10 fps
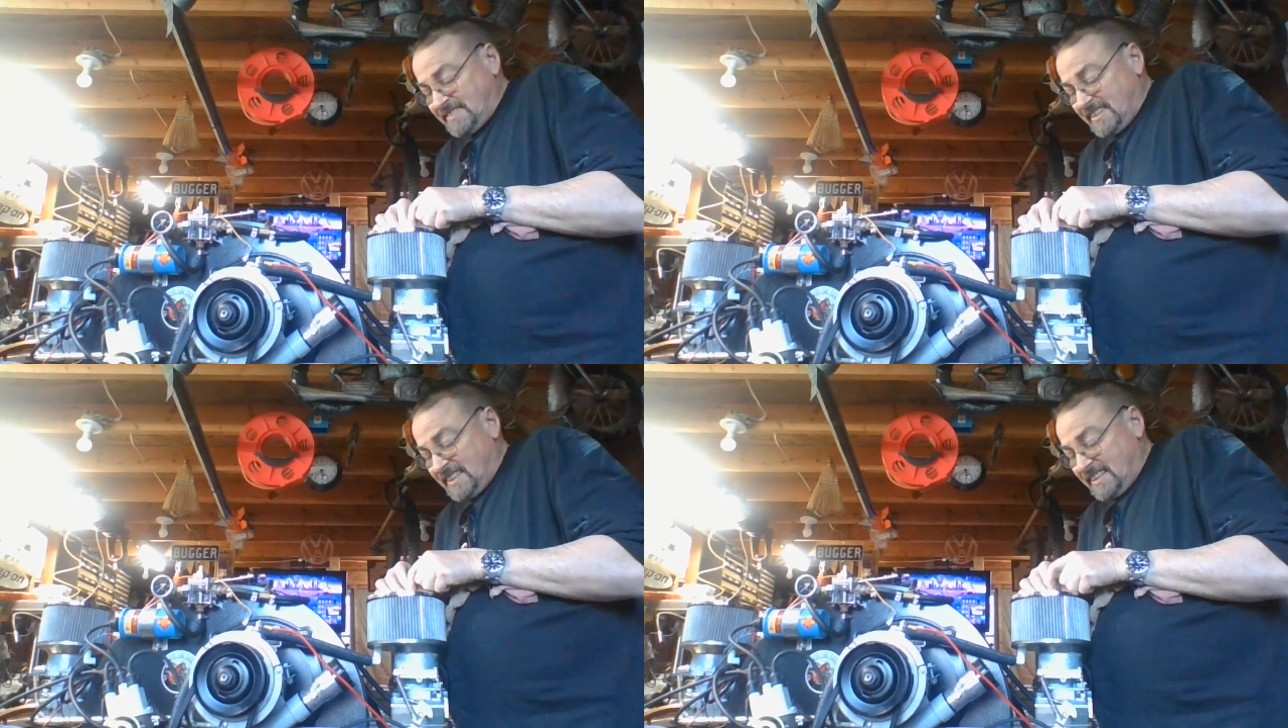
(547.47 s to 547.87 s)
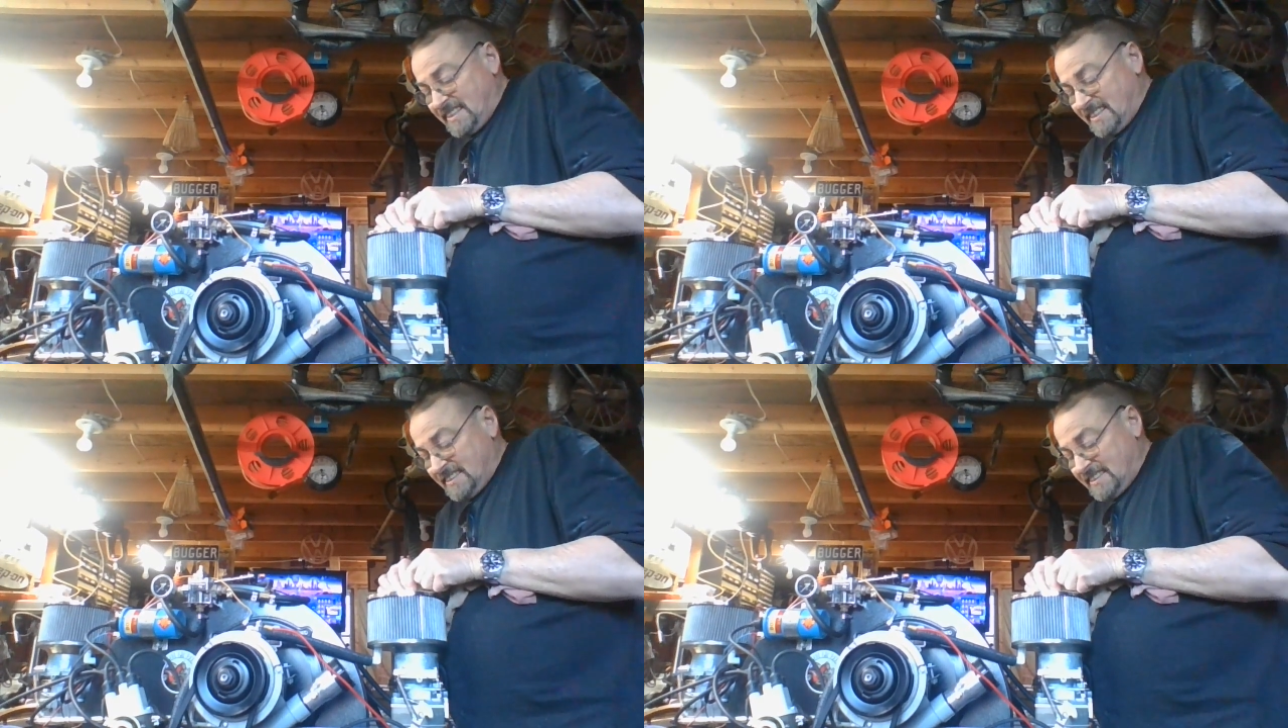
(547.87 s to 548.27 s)

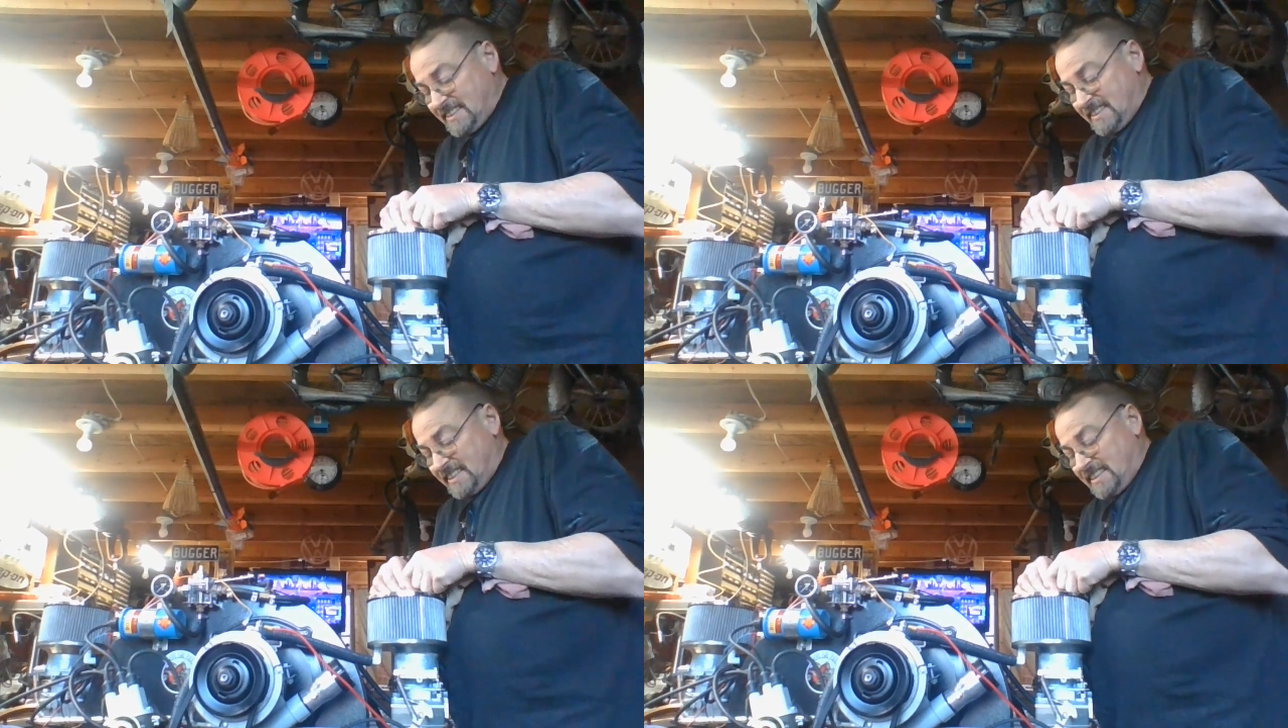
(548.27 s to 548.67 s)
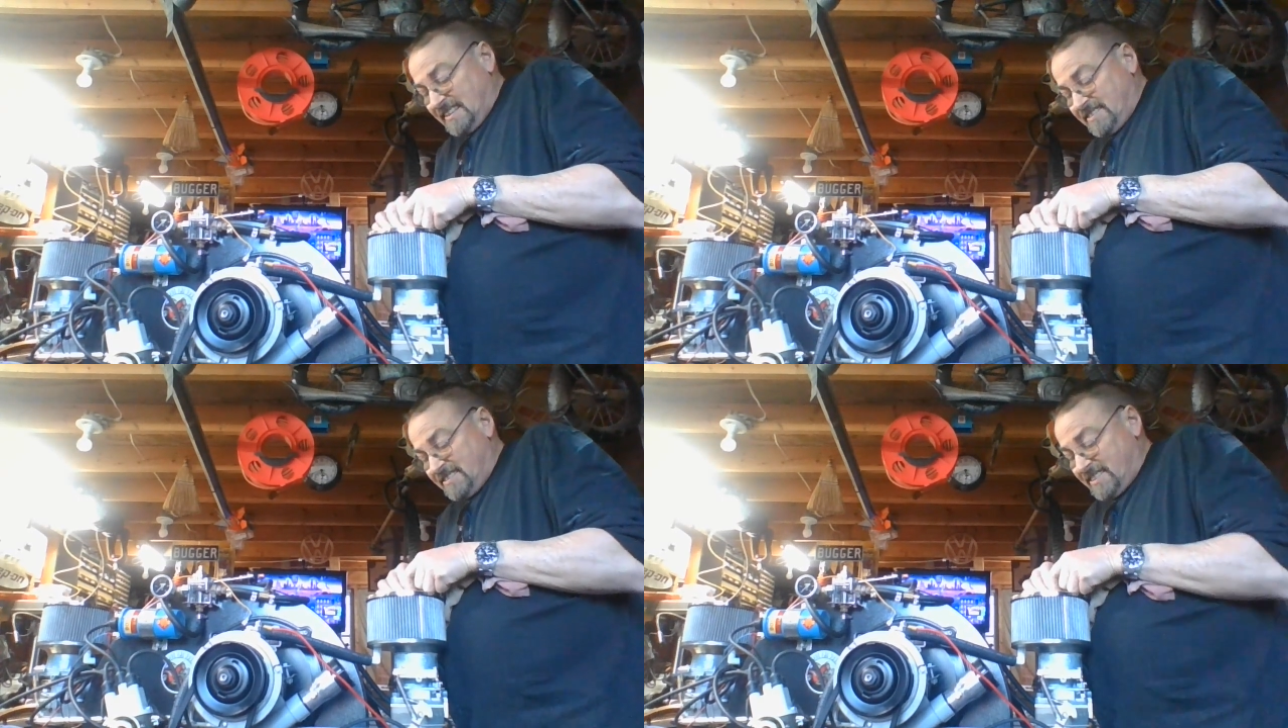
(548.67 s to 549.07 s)
and it
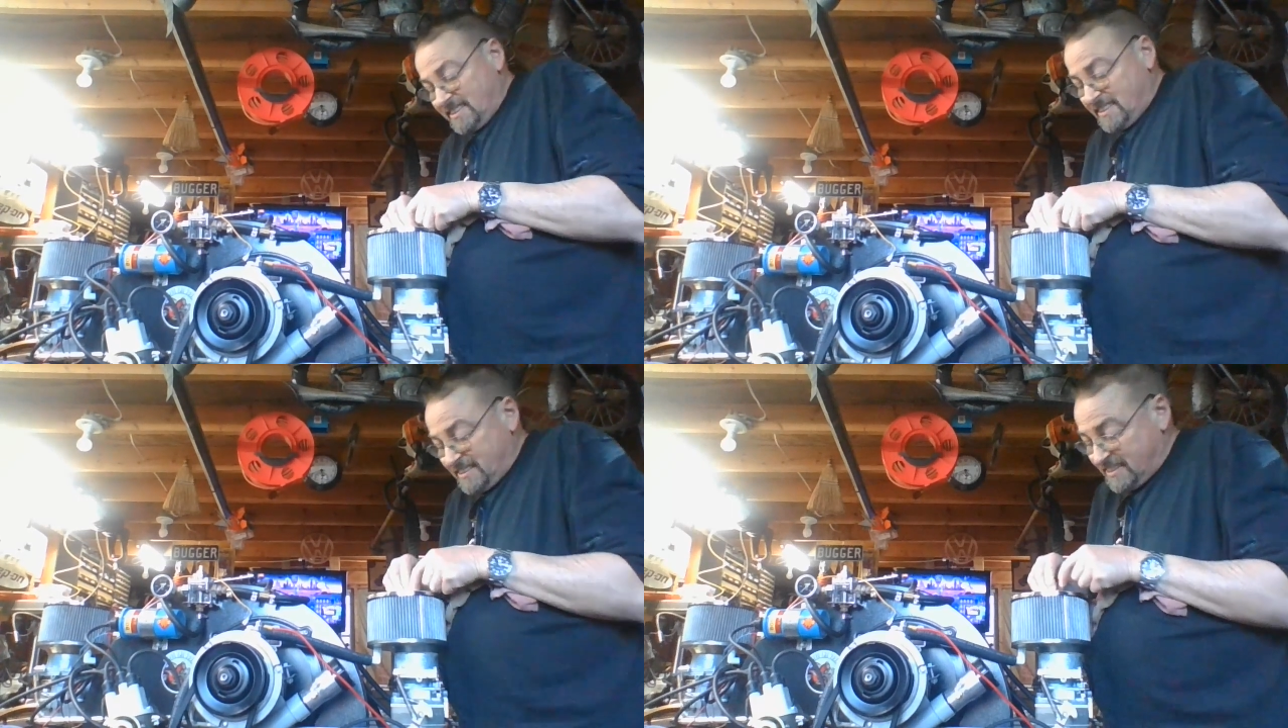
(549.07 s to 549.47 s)
comes with a